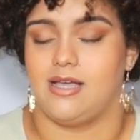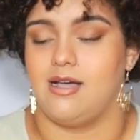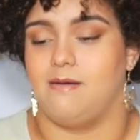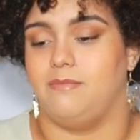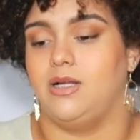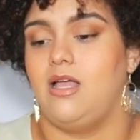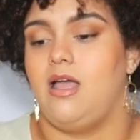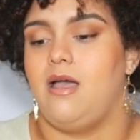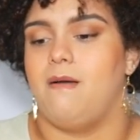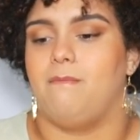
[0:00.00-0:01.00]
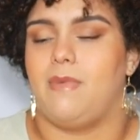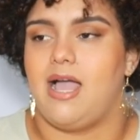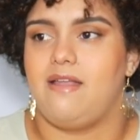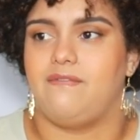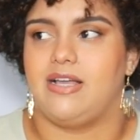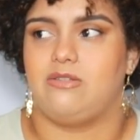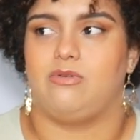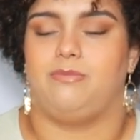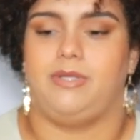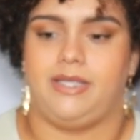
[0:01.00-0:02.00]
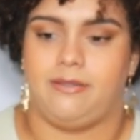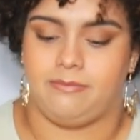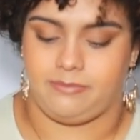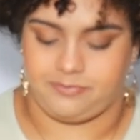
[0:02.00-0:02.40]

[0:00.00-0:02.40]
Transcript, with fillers: Um, my advice would be